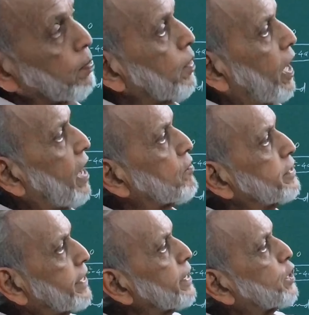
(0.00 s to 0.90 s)
I have
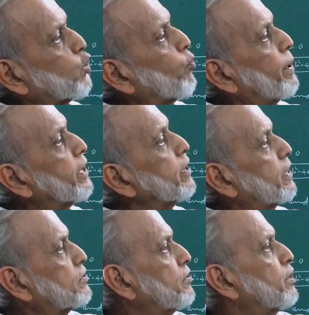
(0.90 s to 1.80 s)
written cubing
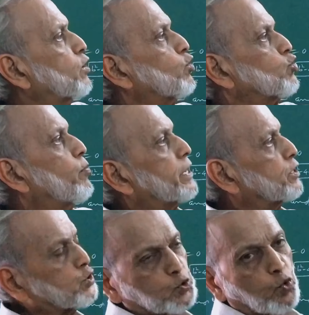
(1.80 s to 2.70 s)
x is equal to
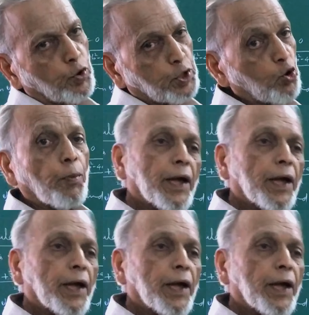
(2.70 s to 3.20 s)
minus 2 whole cube.